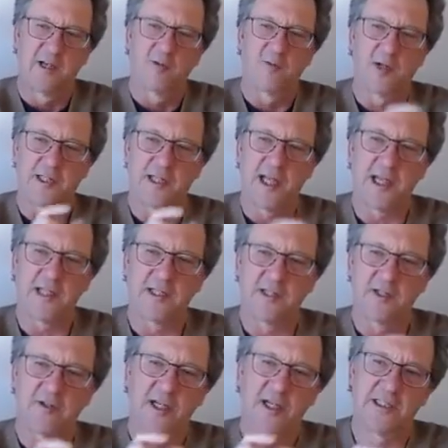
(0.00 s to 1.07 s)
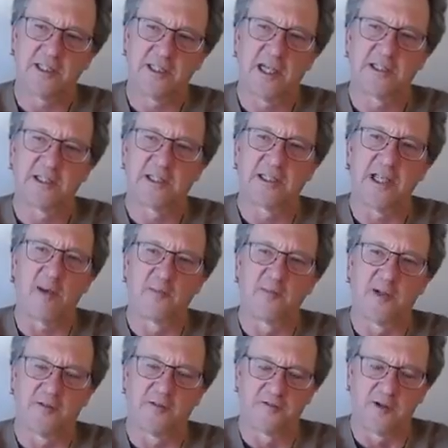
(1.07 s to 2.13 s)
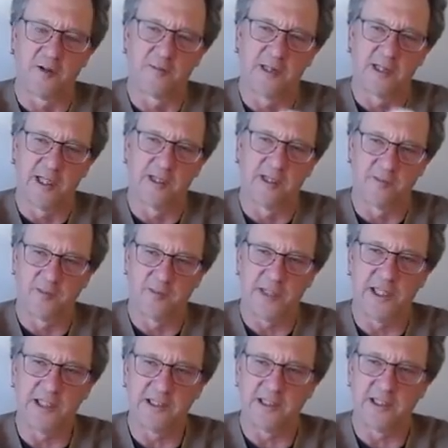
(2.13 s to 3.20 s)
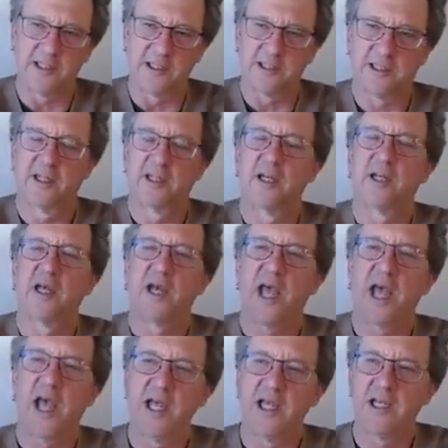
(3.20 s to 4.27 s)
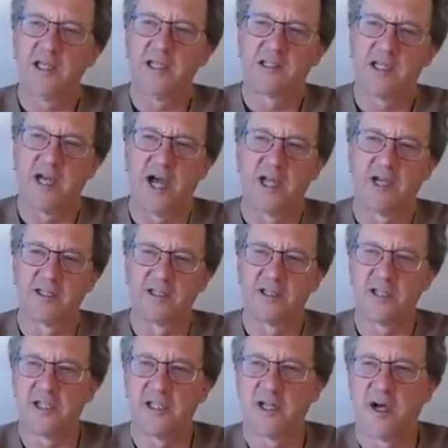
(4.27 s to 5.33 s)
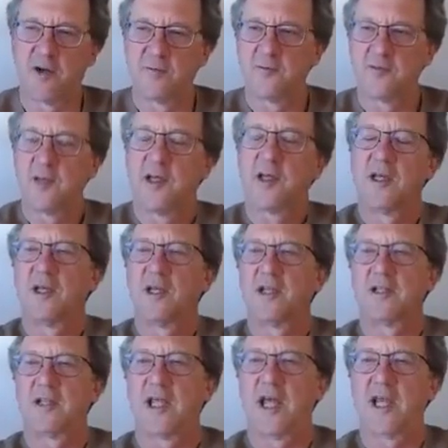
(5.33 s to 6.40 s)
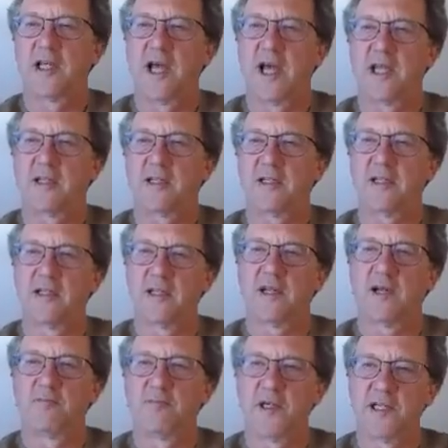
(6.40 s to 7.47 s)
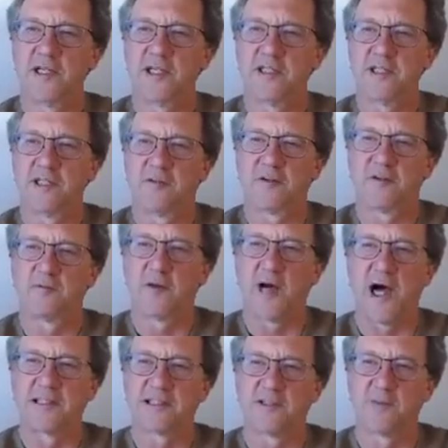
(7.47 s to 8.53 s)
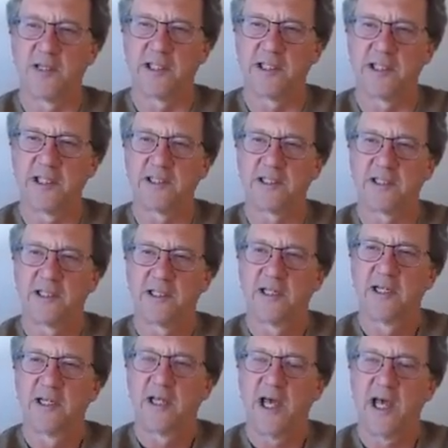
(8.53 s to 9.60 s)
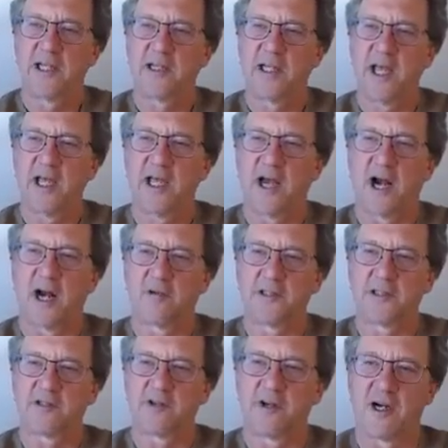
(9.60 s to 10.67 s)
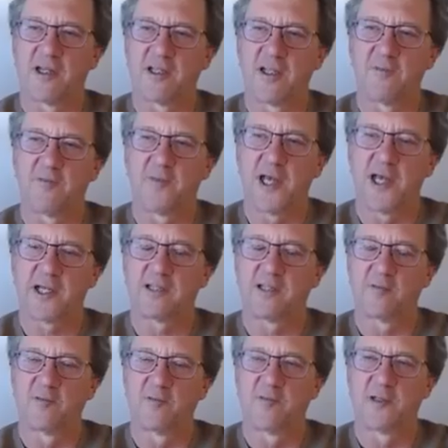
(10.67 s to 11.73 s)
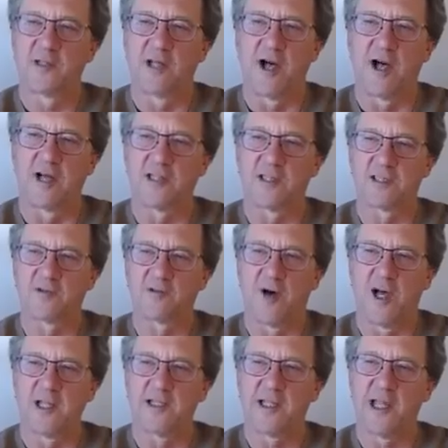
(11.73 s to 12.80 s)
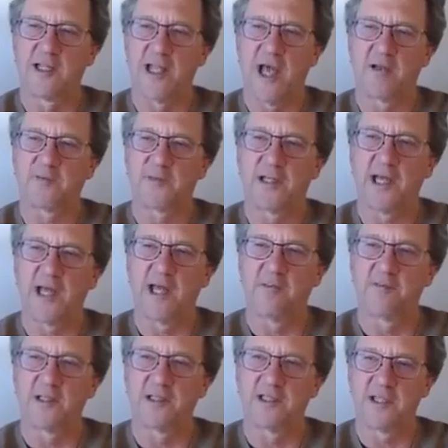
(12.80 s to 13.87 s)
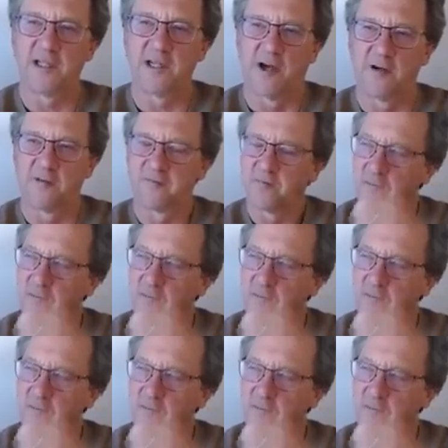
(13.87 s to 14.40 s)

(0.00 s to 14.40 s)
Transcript: What they do is assemble from little pieces an entire genome. They get a million different possibilities, and they arbitrarily pick the longest one, and that became the genome.